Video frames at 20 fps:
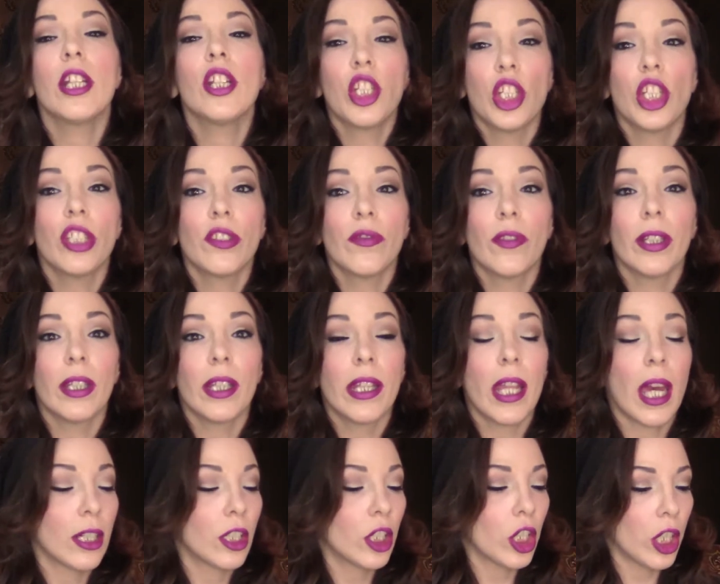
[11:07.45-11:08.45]
It's just really
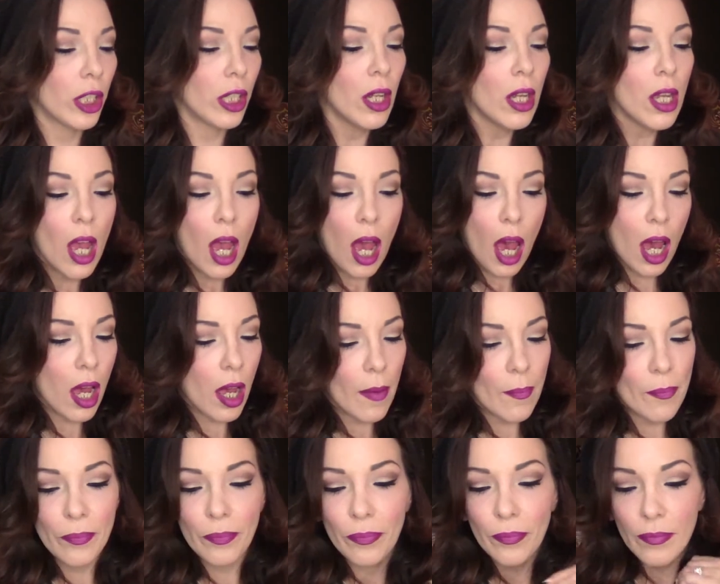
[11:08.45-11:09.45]
that good.
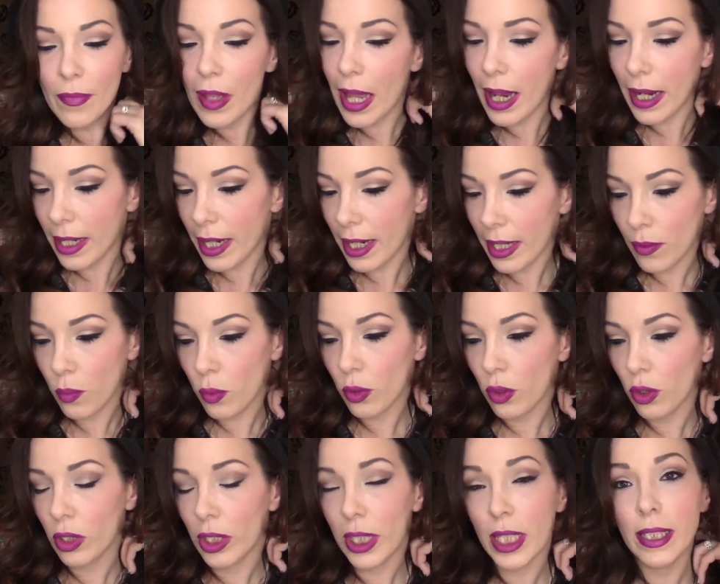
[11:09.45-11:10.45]
And I
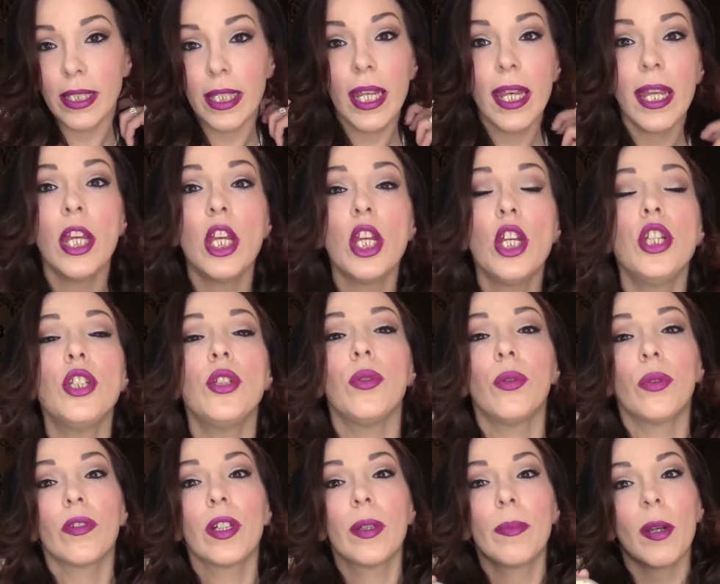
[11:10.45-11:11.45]
will continue
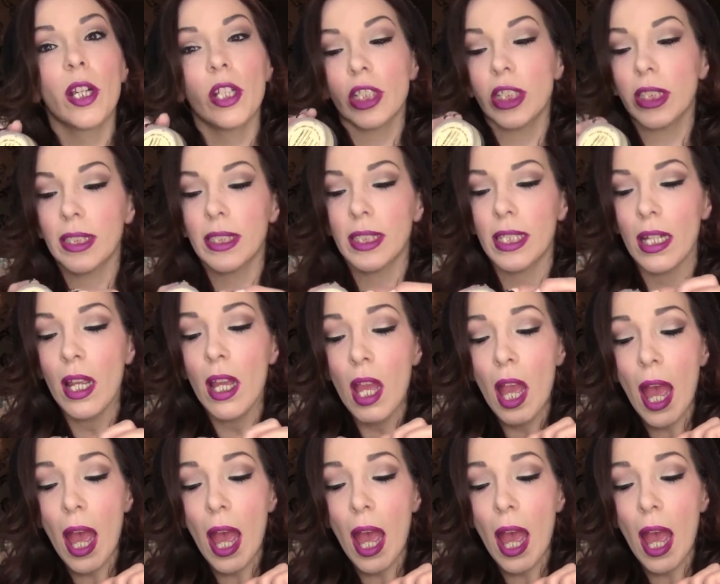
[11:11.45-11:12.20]
to repurchase it.